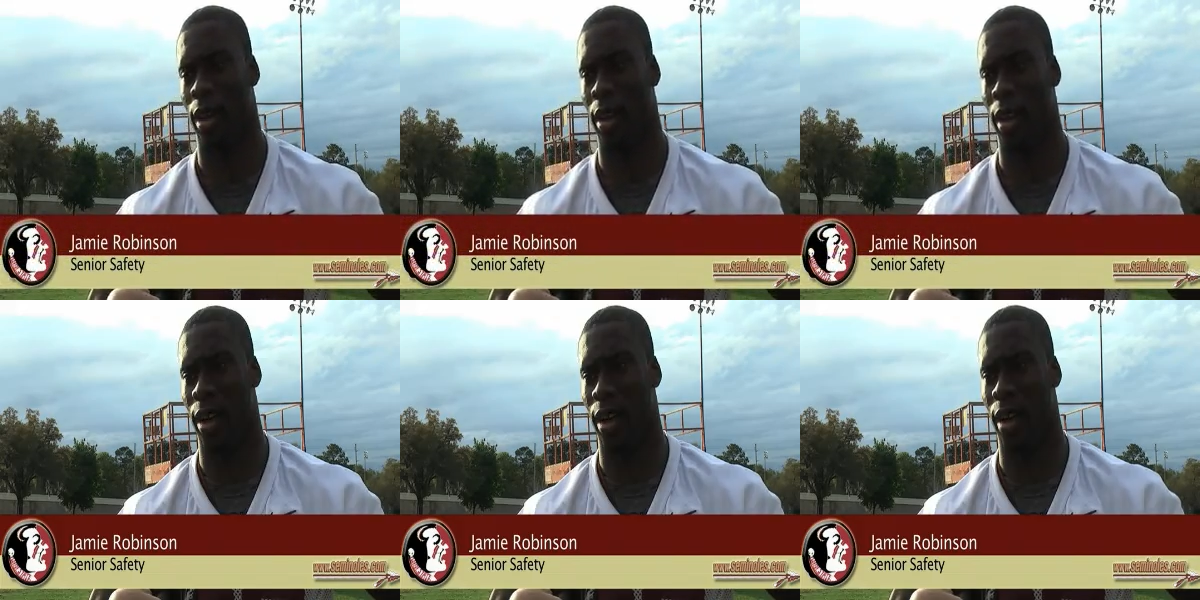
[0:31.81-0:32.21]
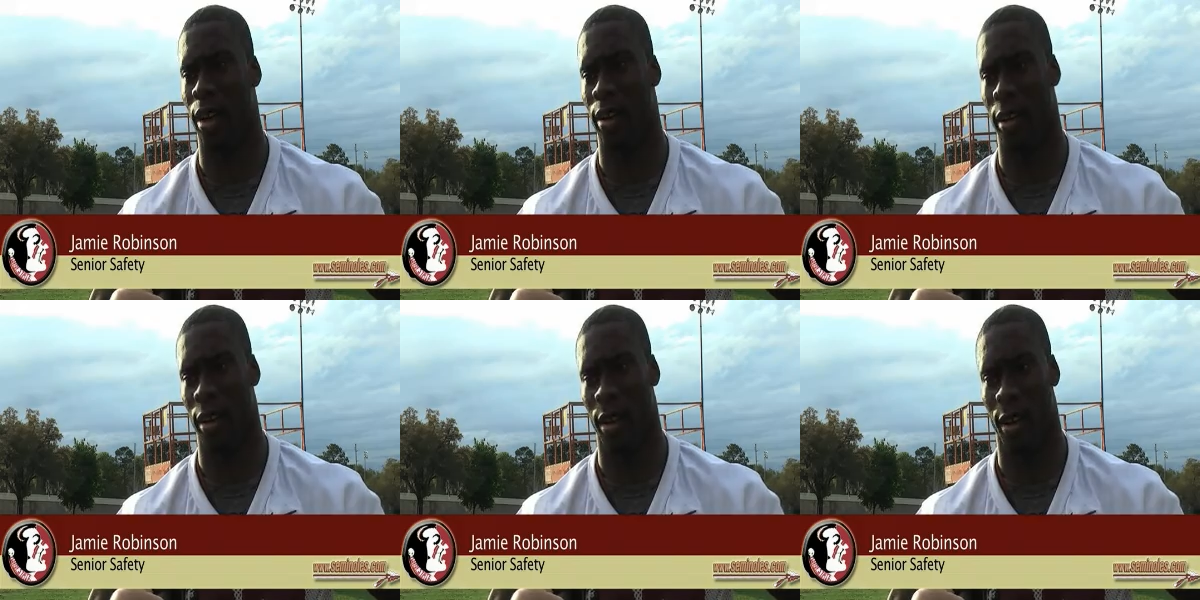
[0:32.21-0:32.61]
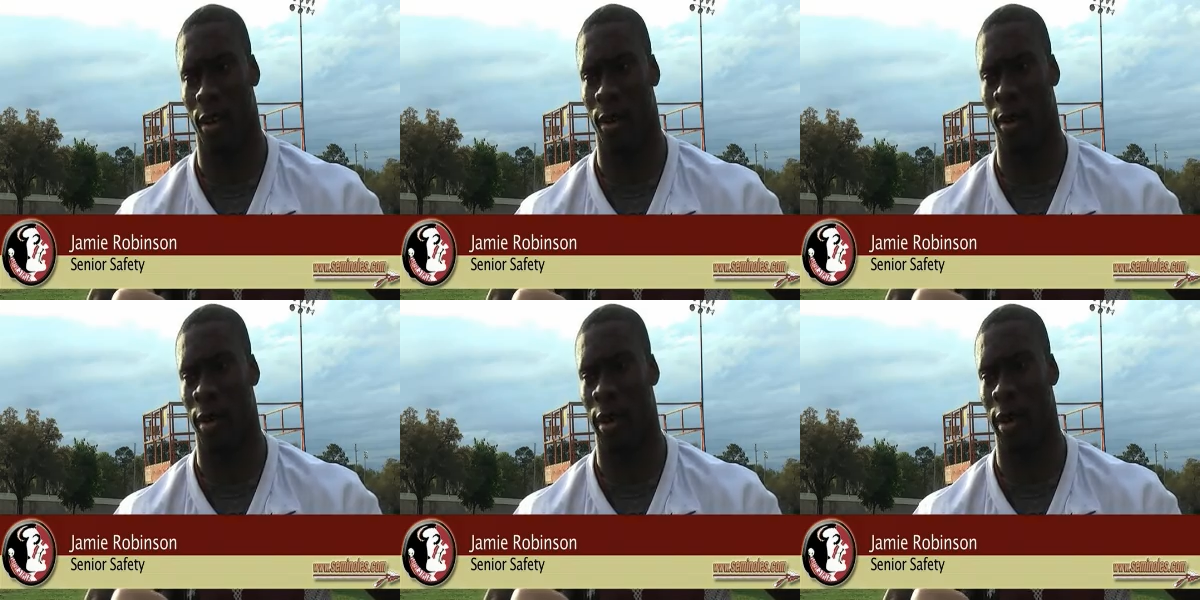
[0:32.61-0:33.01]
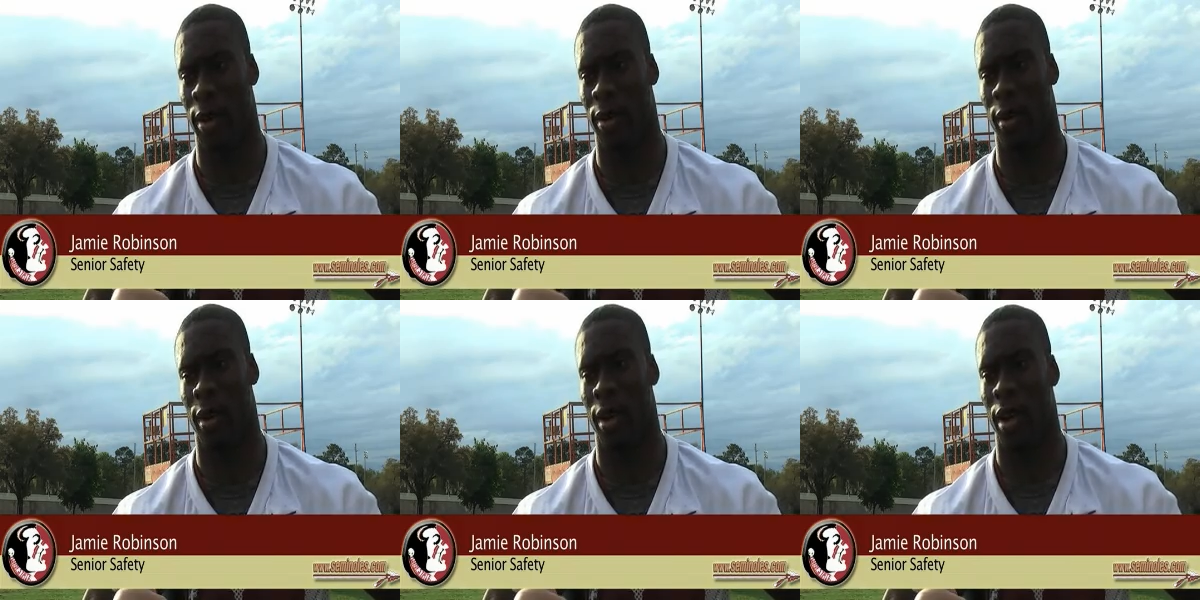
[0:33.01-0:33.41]
And, uh, you know,
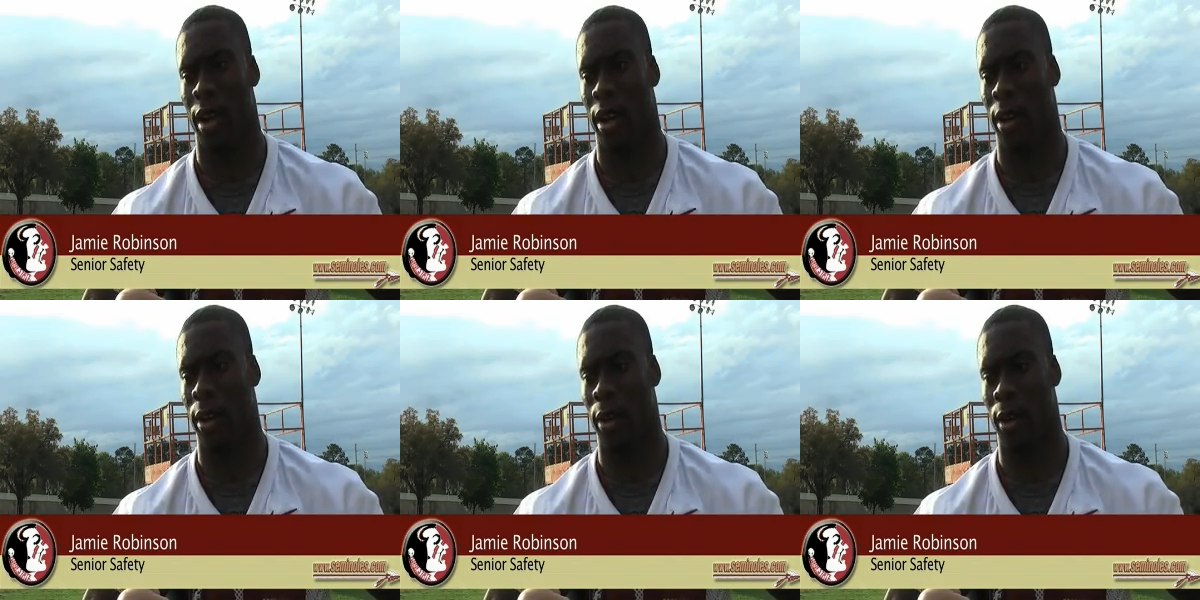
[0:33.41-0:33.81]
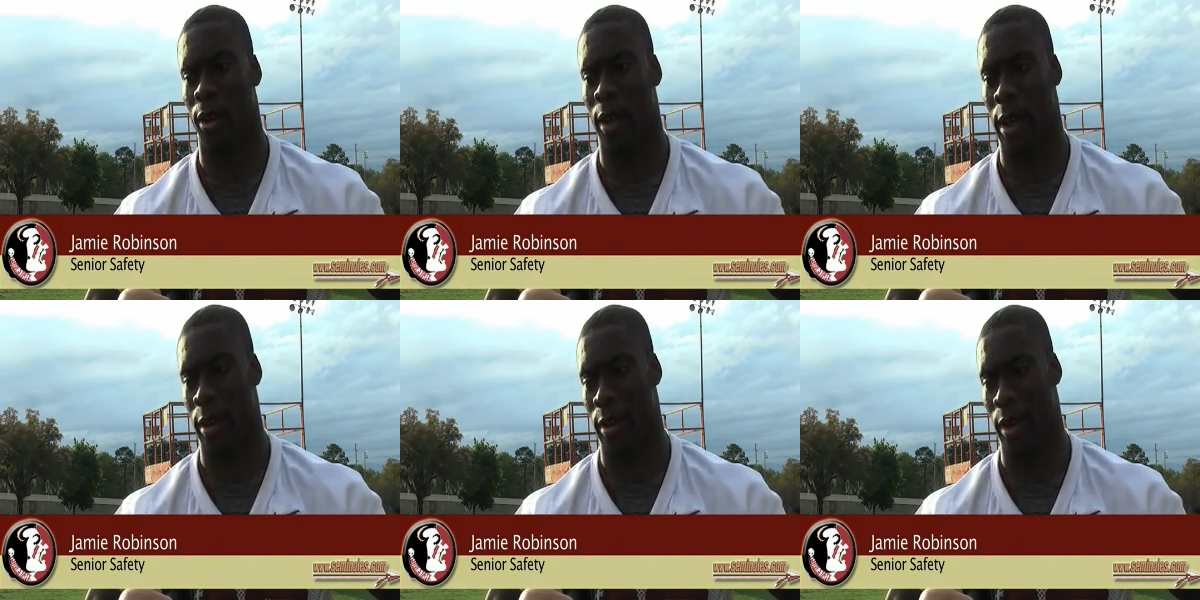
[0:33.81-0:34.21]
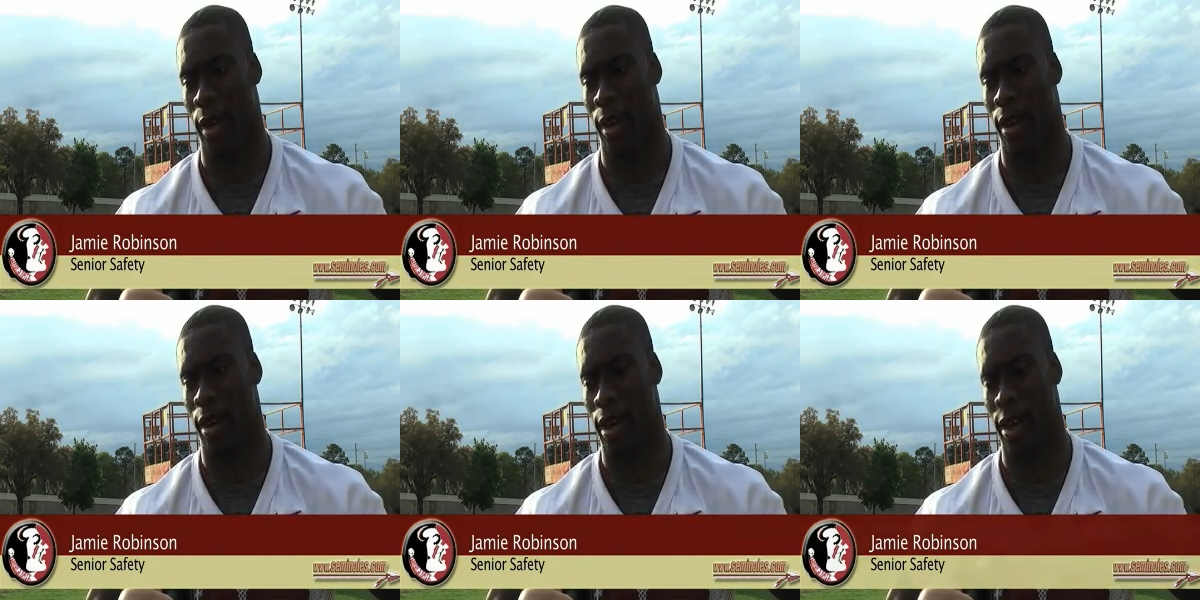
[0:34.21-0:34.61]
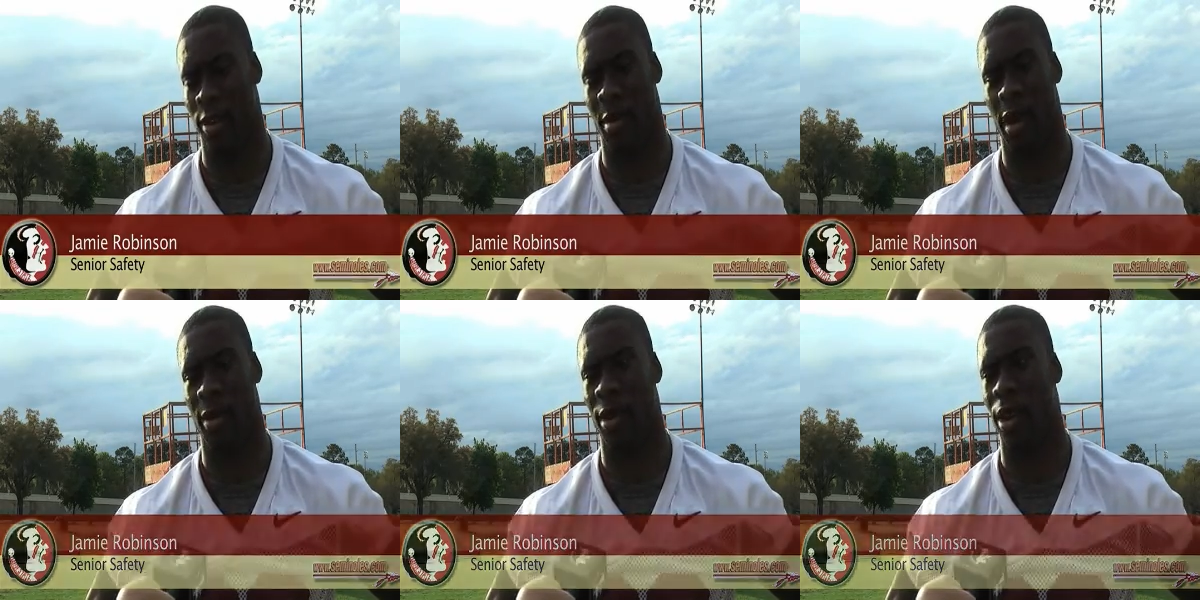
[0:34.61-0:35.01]
those, you know, every, uh,
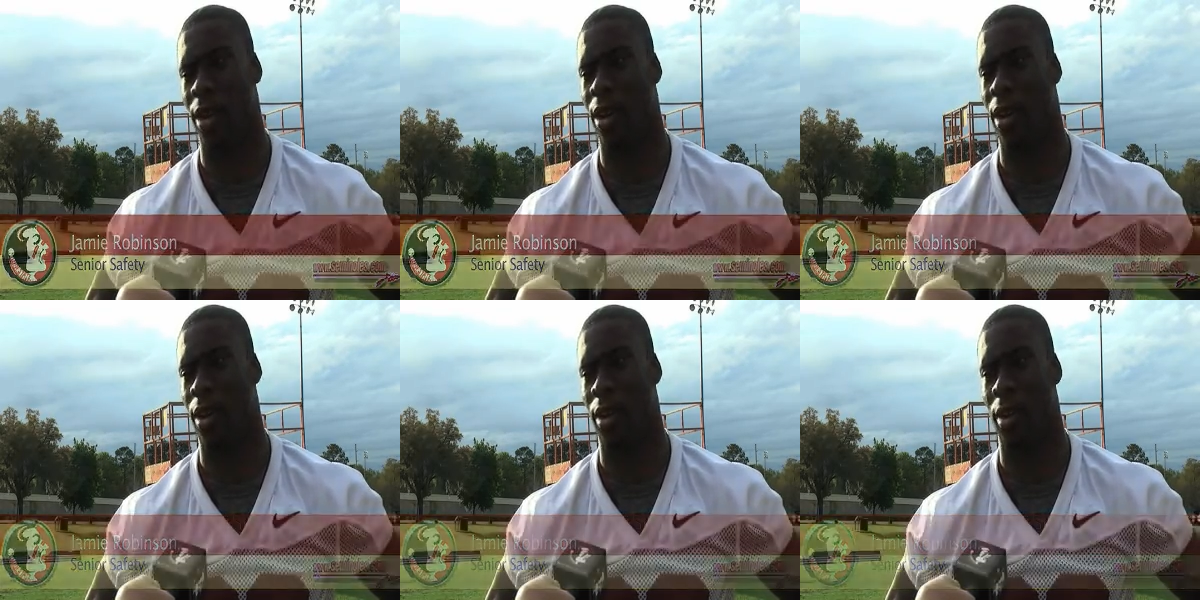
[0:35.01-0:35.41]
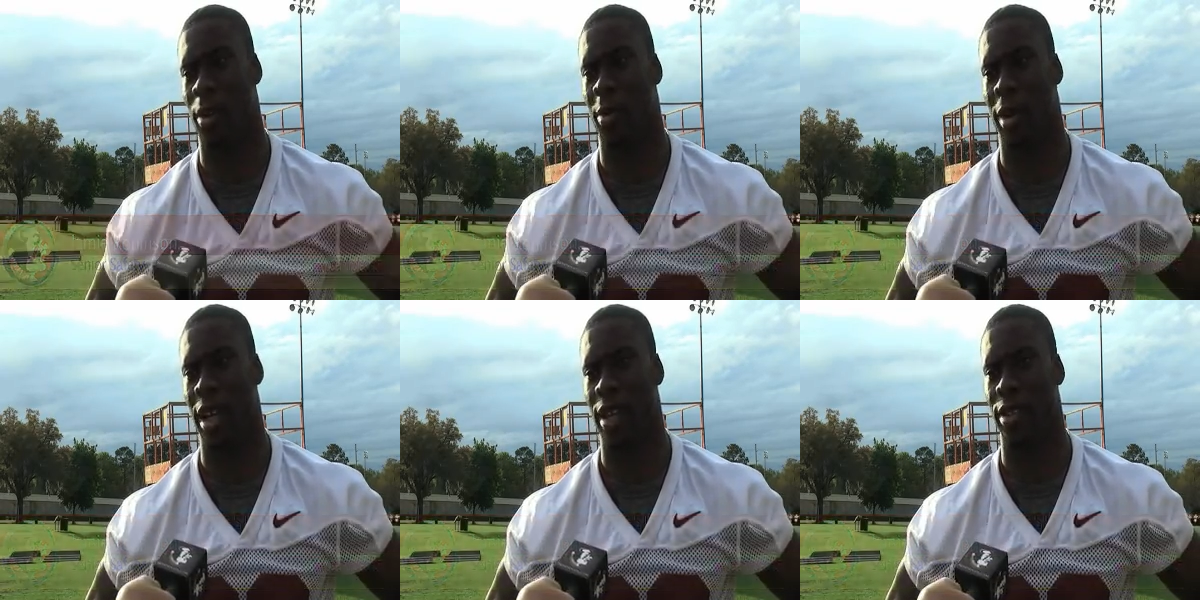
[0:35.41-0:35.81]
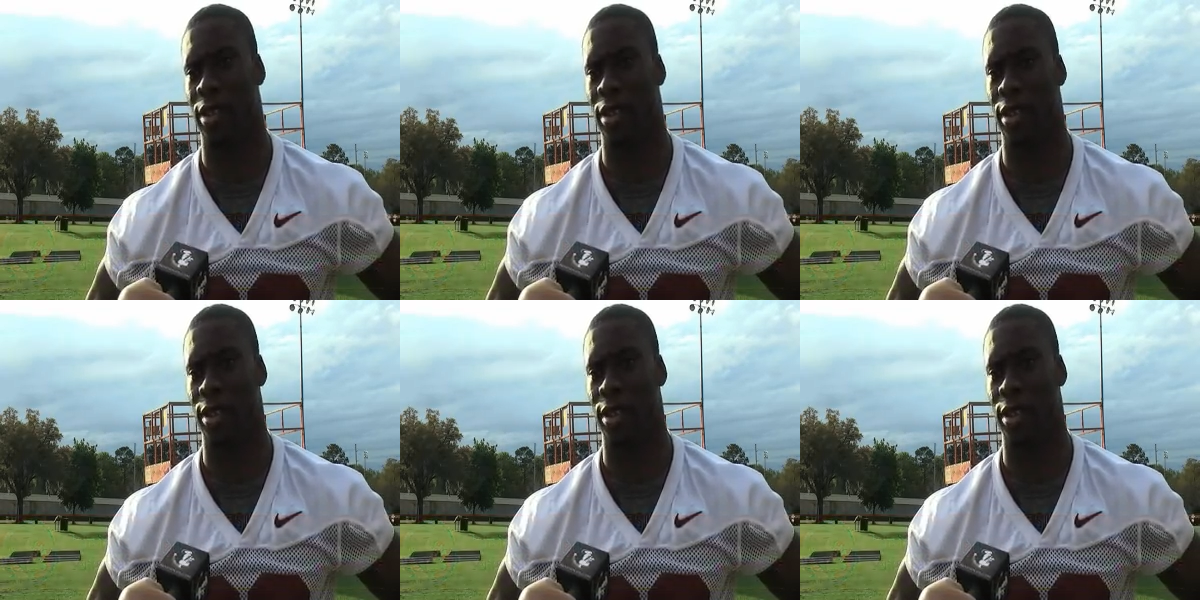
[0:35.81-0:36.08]
everybody worked hard during mat